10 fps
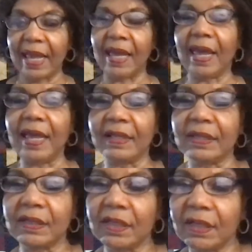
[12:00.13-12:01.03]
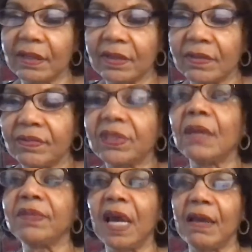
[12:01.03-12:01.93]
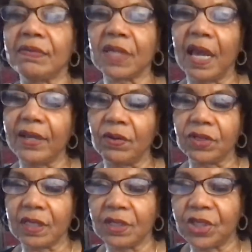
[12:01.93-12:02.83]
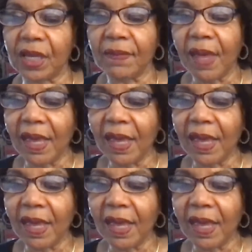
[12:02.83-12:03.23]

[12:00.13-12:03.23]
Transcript: And sometimes I go to the gym.